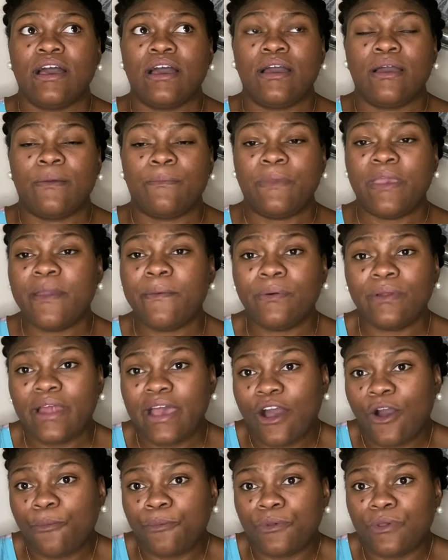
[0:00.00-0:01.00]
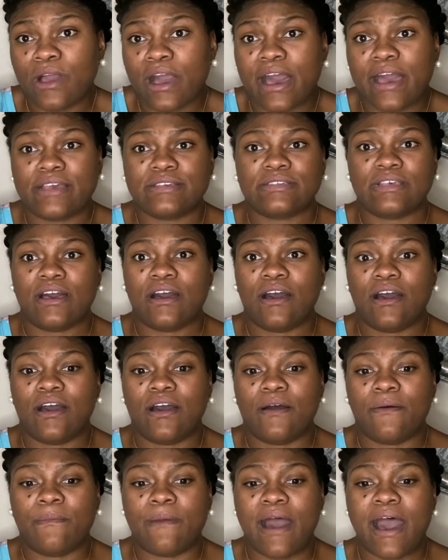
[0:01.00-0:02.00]
be able to help you guys.
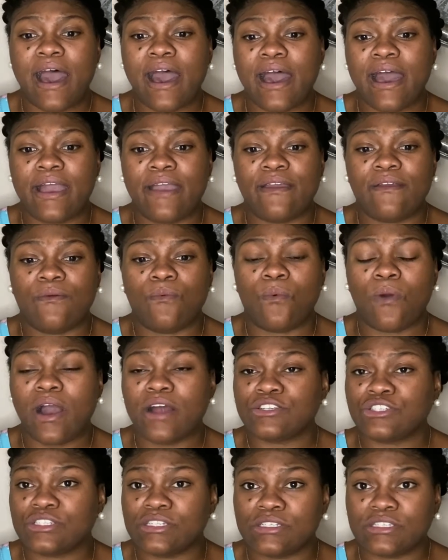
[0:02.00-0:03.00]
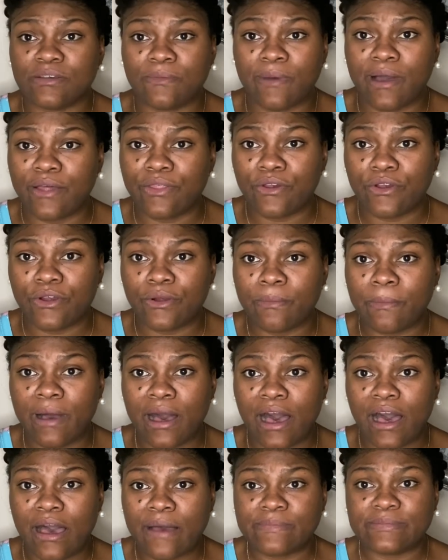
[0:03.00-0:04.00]
I watched some other
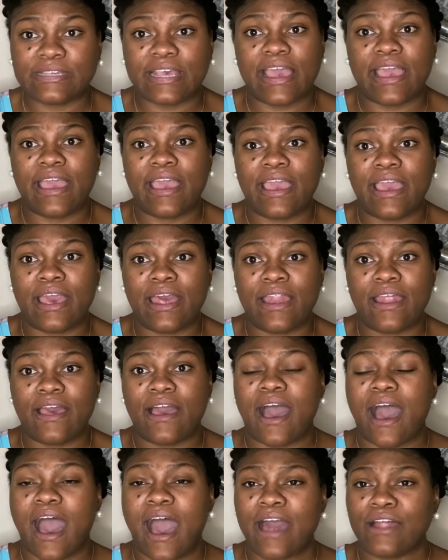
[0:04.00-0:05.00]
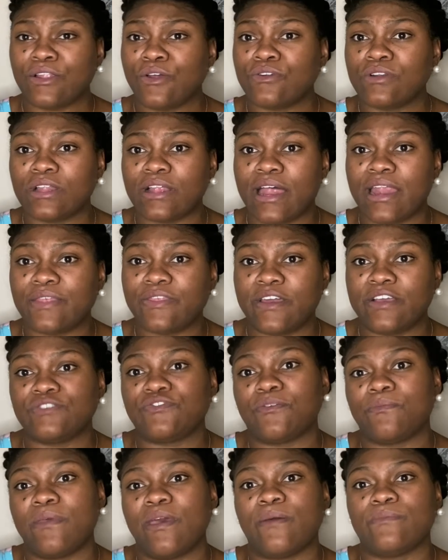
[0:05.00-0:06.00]
moms and I learned a lot of things
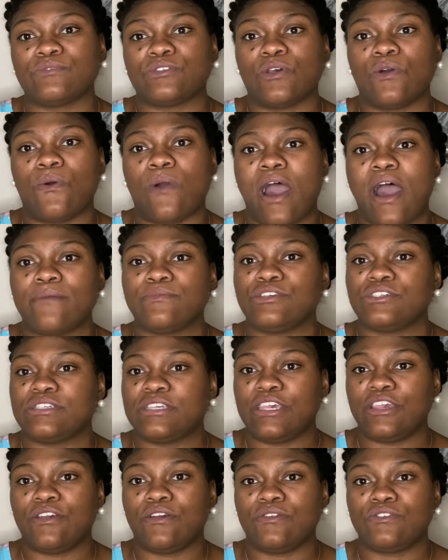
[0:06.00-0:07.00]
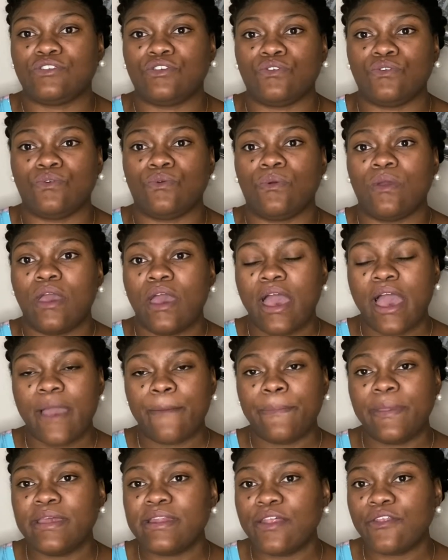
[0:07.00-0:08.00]
from them. So I'm just here to
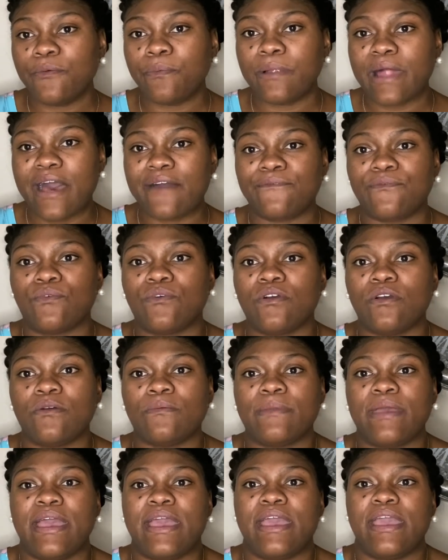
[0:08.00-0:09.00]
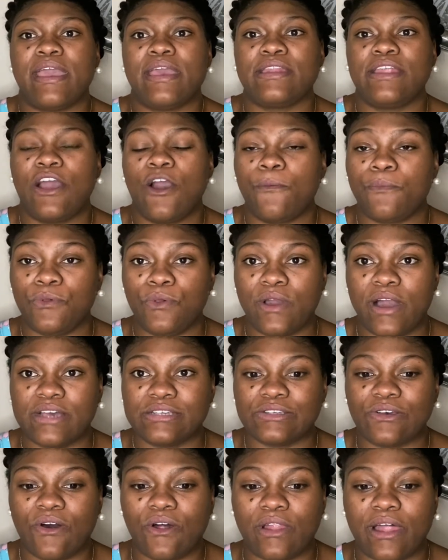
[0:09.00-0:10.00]
be another platform and help you
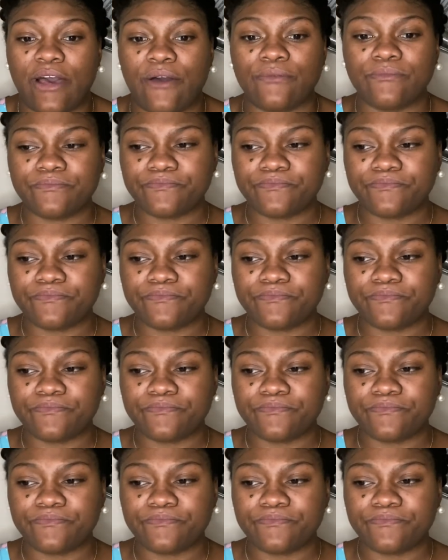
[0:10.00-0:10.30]
guys all out.